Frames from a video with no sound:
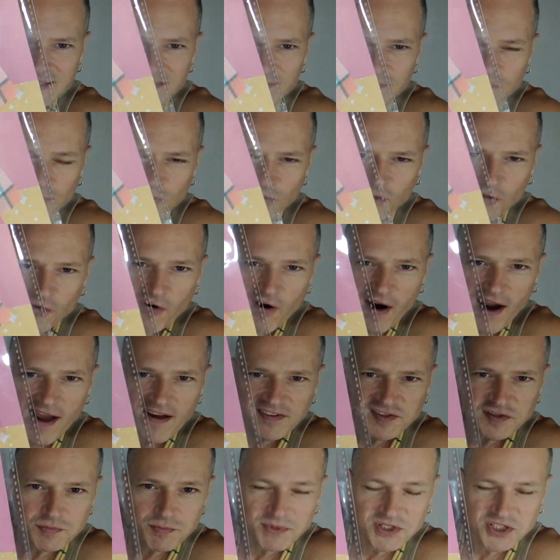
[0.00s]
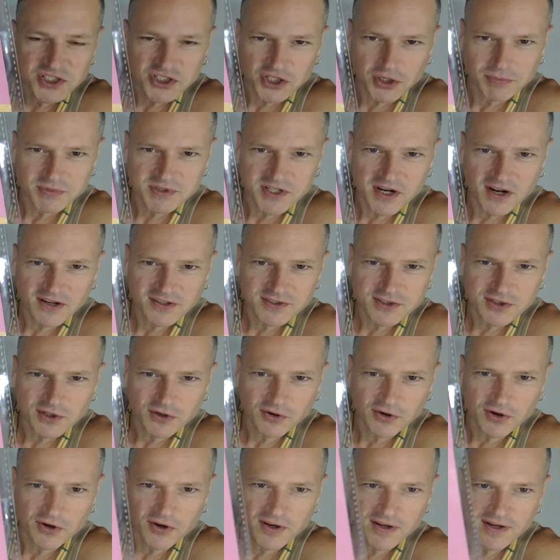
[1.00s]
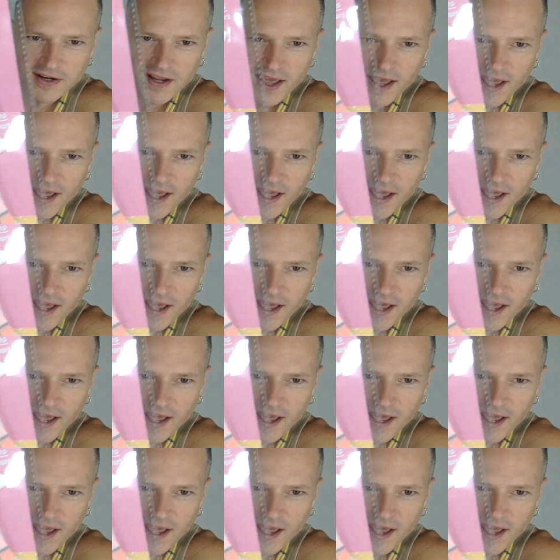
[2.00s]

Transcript: the craftsmanship's not so good